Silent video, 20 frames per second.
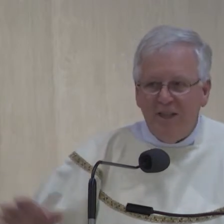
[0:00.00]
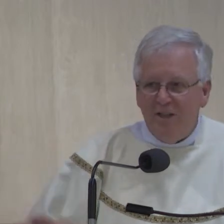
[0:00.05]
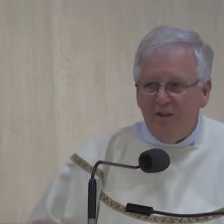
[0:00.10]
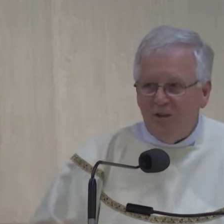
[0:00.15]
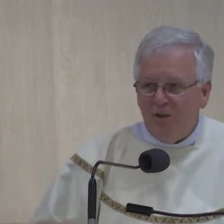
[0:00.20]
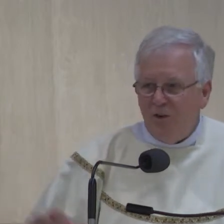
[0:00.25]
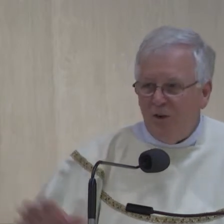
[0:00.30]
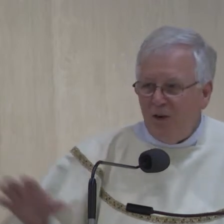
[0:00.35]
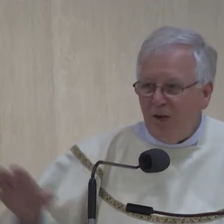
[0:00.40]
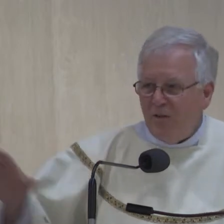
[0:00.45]
They're
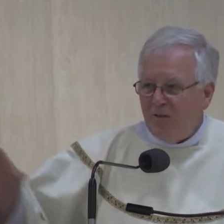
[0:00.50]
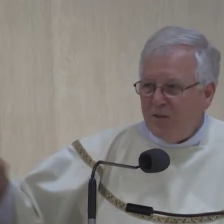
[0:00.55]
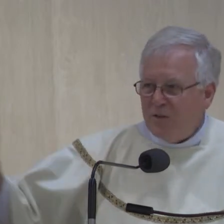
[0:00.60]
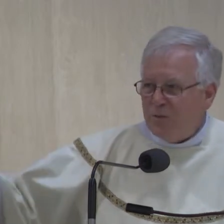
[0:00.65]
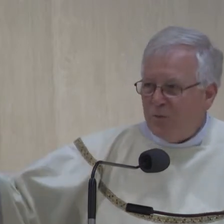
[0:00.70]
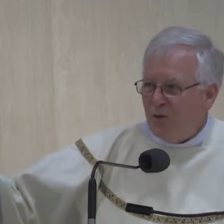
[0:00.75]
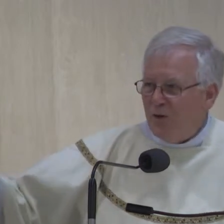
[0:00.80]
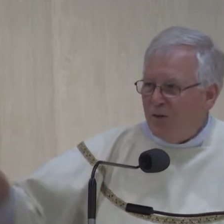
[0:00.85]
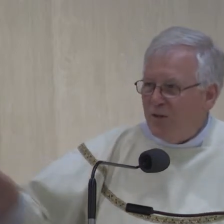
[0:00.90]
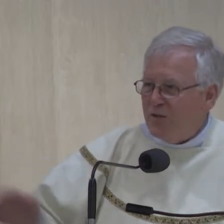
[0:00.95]
going off as
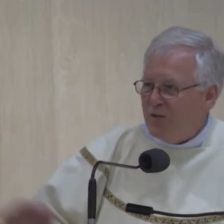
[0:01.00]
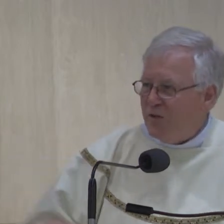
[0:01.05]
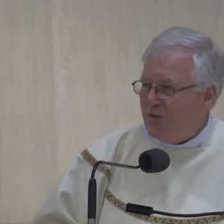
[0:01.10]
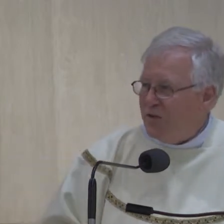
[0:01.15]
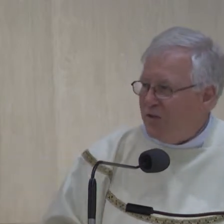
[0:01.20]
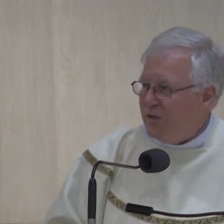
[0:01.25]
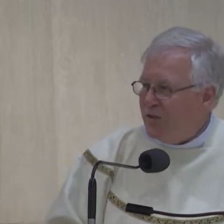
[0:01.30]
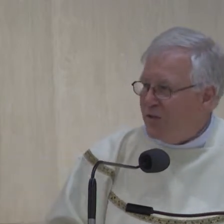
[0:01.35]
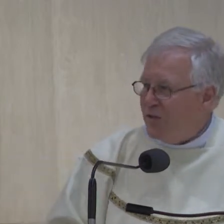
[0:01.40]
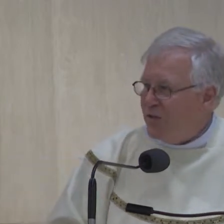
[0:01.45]
brothers and
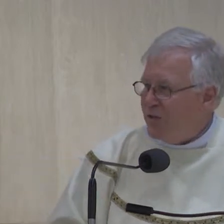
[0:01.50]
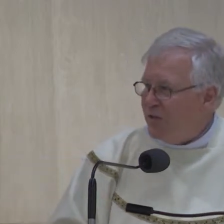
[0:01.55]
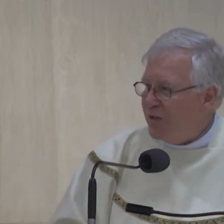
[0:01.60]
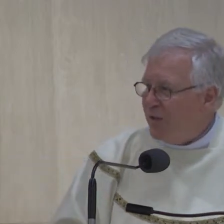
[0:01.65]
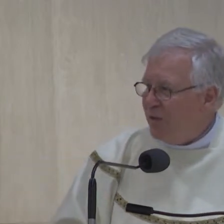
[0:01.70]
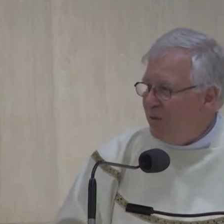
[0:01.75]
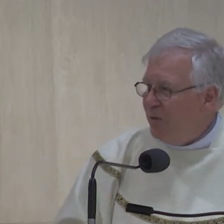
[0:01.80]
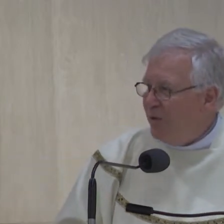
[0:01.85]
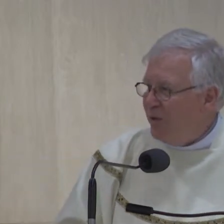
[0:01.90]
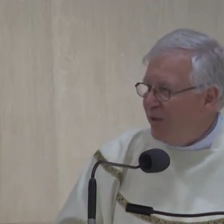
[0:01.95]
sisters in
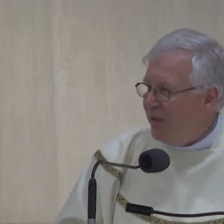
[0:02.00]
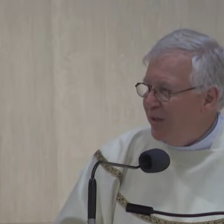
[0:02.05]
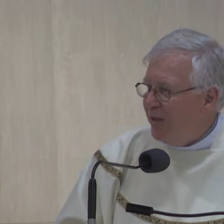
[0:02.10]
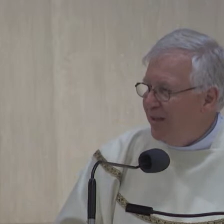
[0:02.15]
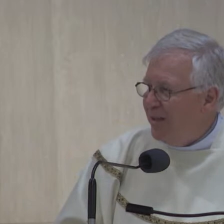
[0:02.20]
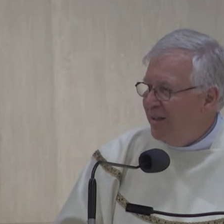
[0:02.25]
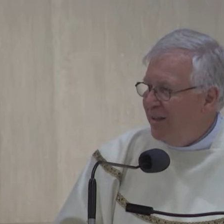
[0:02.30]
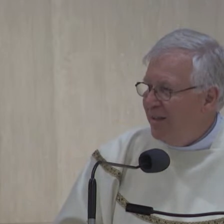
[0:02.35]
community,